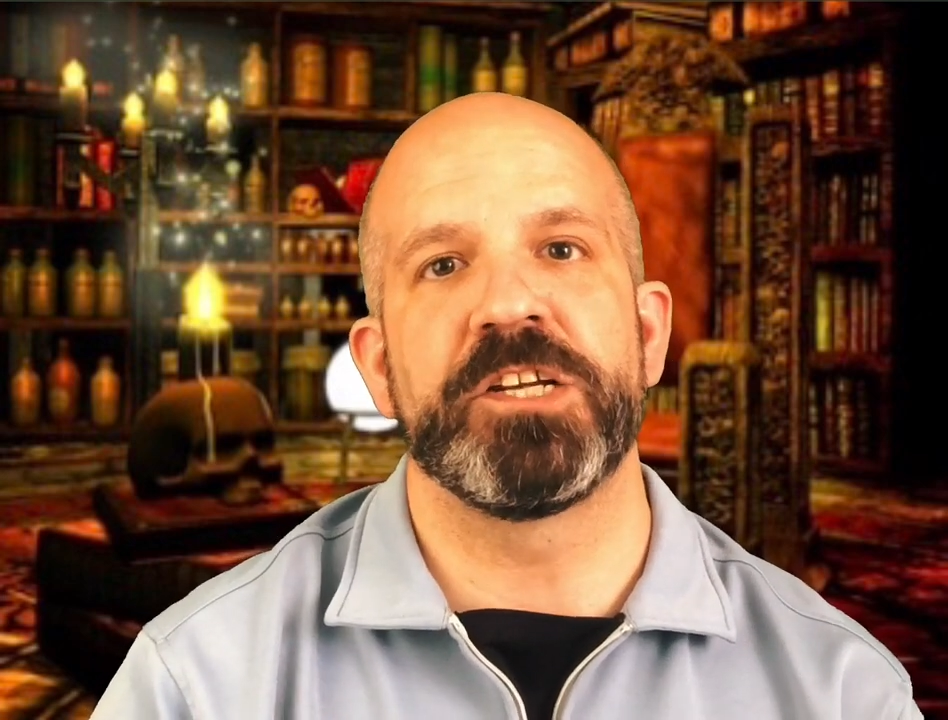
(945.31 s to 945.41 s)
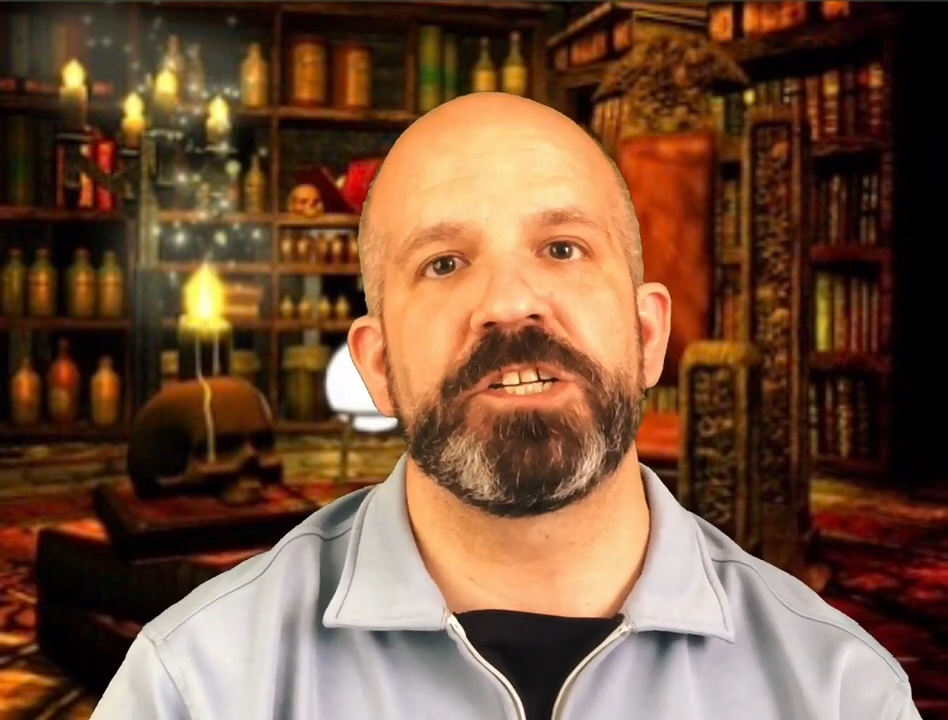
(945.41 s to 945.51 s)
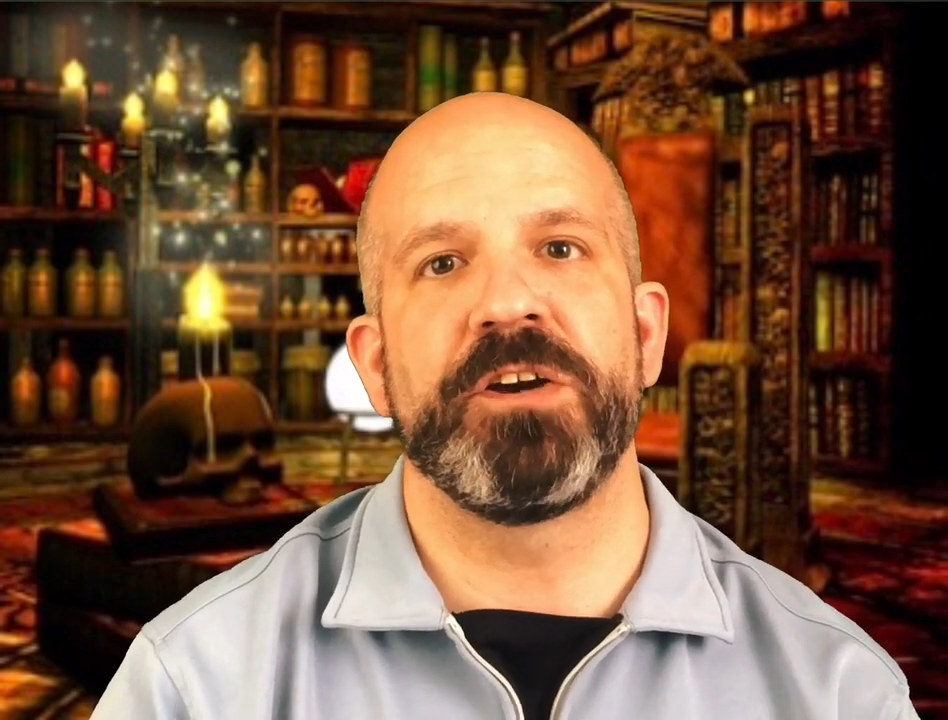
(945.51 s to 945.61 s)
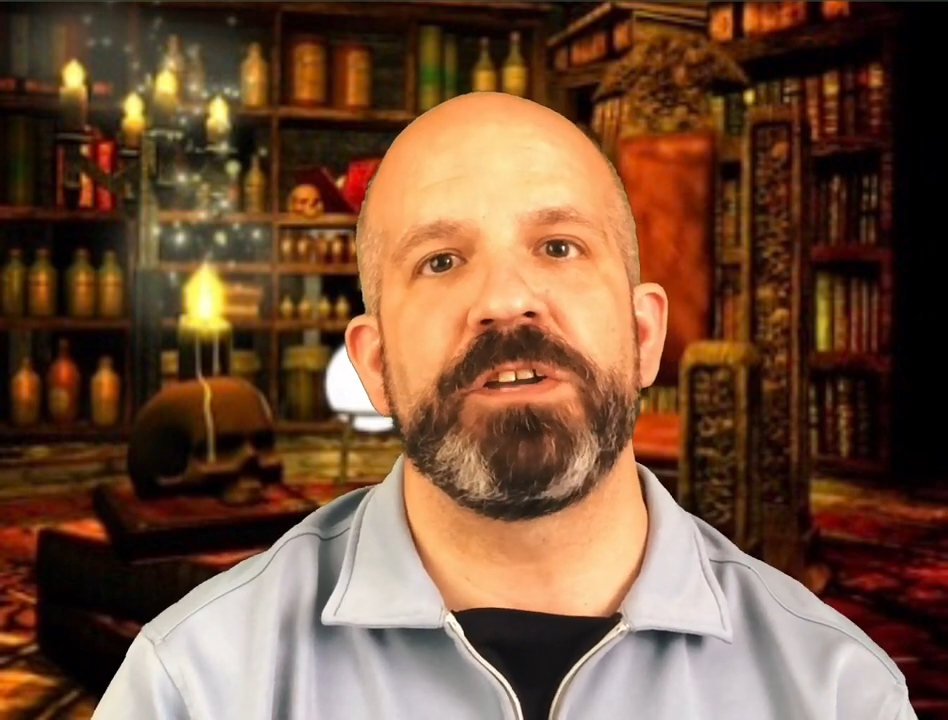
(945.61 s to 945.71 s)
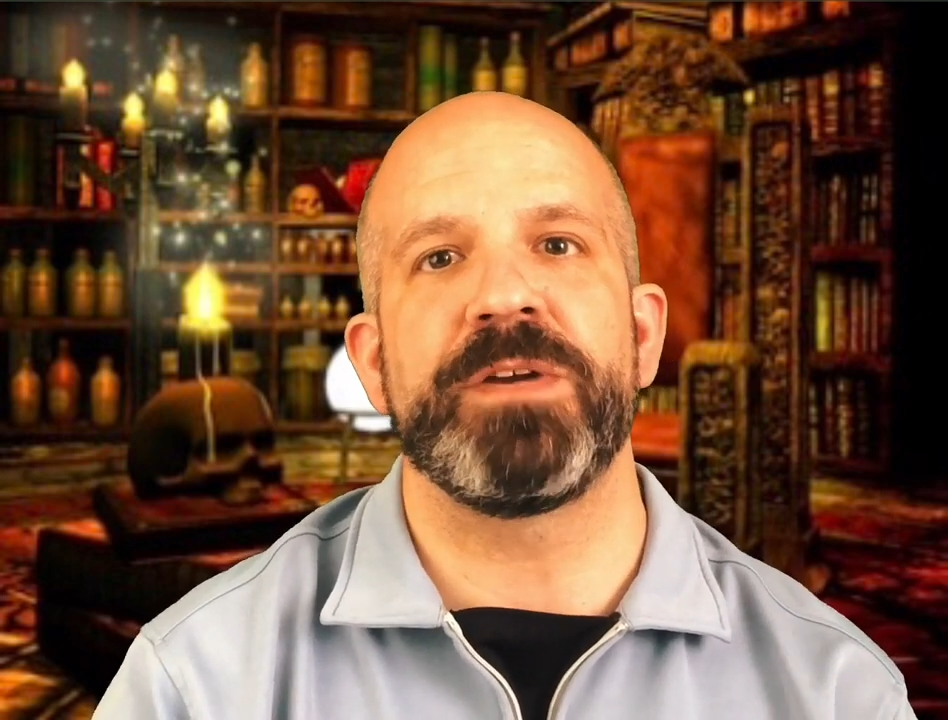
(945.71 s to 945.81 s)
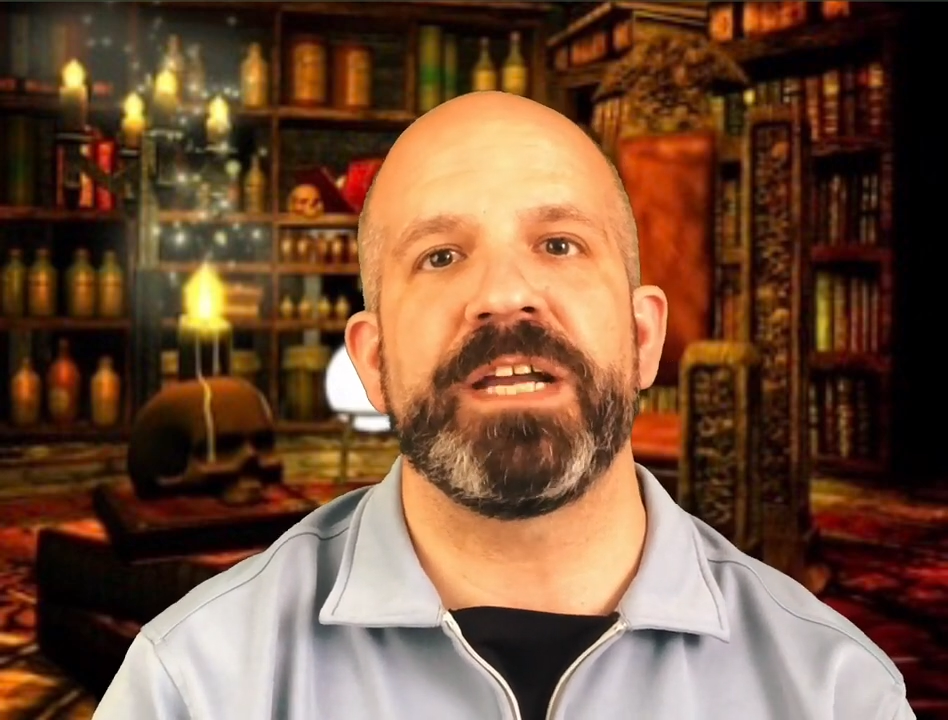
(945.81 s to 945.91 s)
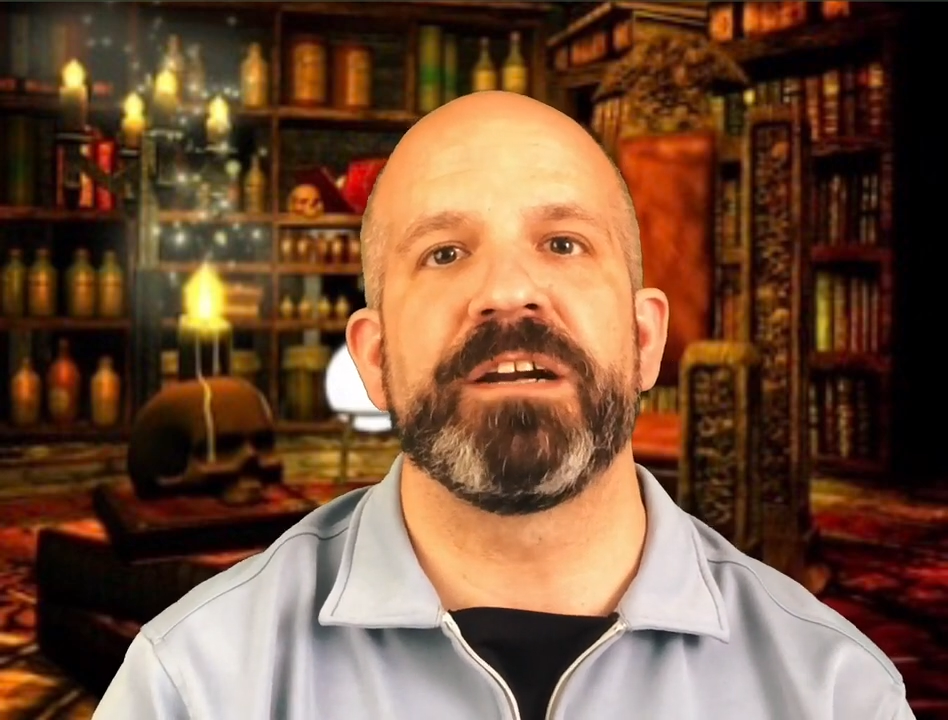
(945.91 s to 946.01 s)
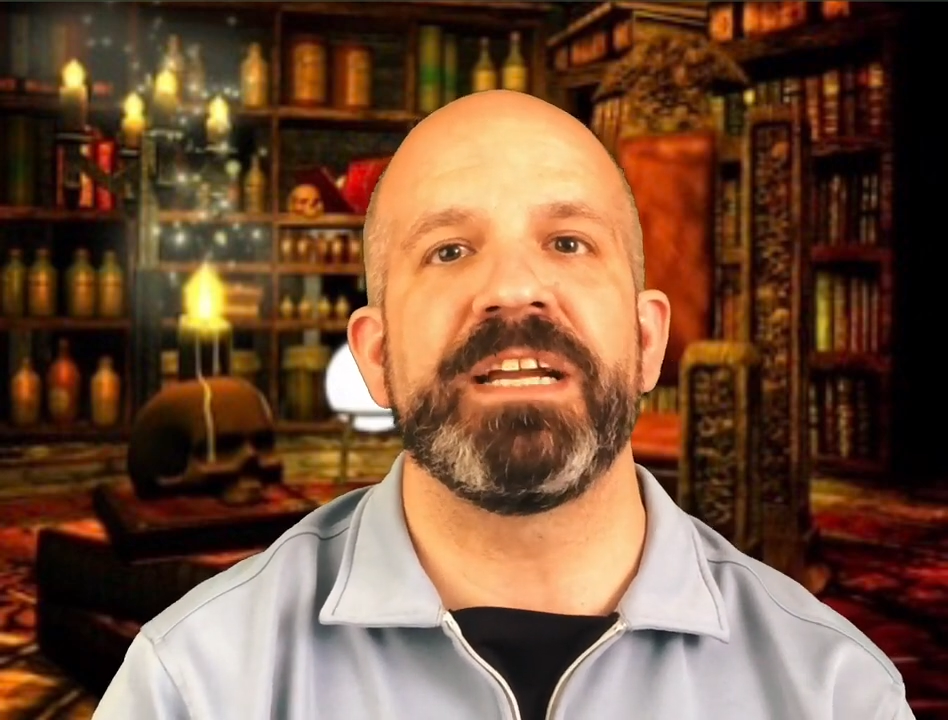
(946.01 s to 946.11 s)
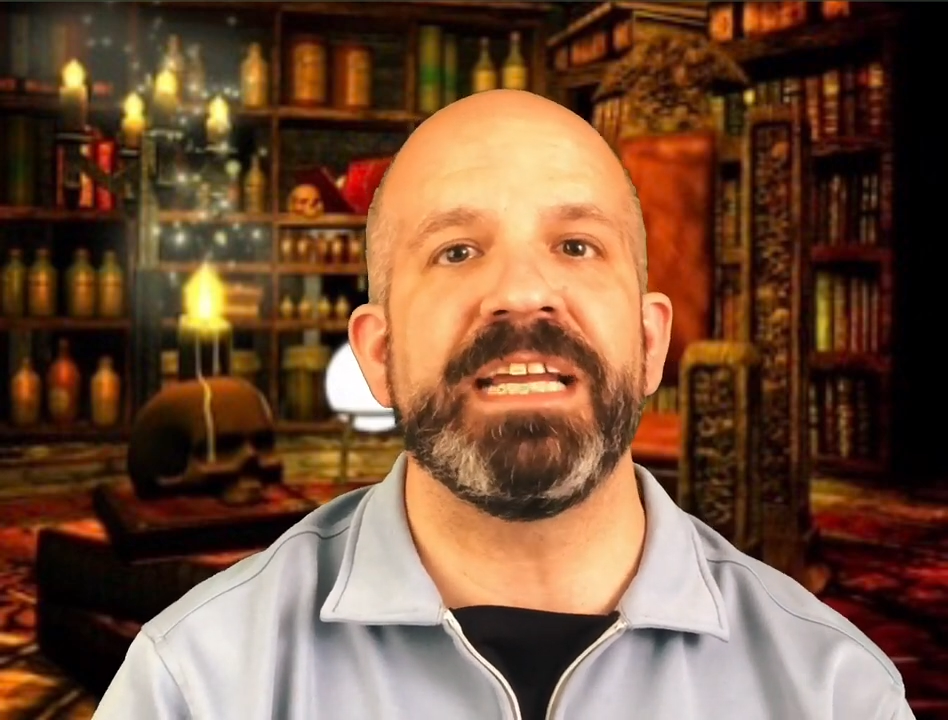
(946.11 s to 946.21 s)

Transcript: show you here